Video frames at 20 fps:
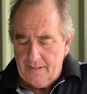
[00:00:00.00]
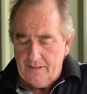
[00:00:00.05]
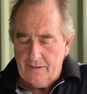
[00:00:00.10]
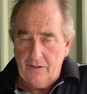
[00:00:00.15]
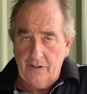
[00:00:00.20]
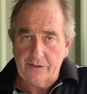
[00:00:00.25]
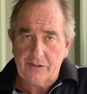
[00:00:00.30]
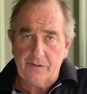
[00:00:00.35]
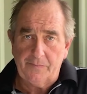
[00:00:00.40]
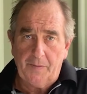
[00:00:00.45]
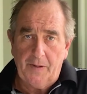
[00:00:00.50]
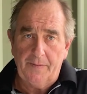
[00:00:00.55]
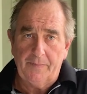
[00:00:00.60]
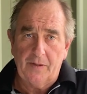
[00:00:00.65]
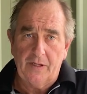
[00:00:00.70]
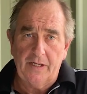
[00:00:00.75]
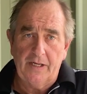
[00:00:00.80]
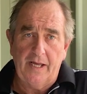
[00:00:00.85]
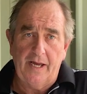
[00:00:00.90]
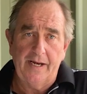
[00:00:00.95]
Lots of
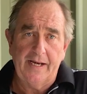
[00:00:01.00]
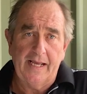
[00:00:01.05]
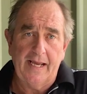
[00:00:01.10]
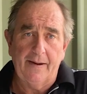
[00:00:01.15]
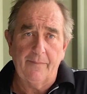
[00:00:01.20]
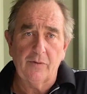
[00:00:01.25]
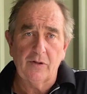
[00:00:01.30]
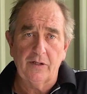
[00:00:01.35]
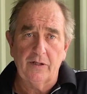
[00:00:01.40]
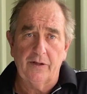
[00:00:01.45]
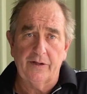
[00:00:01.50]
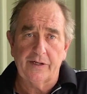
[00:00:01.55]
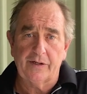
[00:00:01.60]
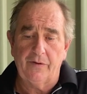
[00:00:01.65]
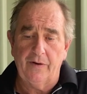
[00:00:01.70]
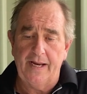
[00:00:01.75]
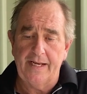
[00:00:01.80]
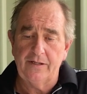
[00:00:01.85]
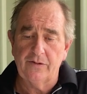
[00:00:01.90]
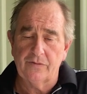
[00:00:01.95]
people are loading up with a lot of
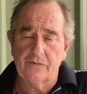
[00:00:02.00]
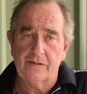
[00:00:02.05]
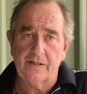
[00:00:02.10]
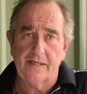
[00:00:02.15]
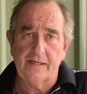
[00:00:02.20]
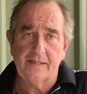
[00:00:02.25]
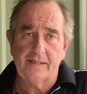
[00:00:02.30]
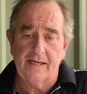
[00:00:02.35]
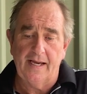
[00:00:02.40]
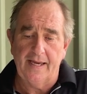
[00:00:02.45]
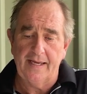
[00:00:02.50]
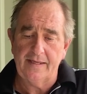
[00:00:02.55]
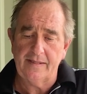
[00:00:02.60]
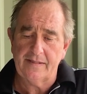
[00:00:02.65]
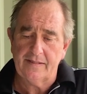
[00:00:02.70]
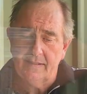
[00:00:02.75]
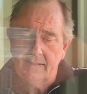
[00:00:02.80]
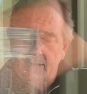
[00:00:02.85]
granules these days.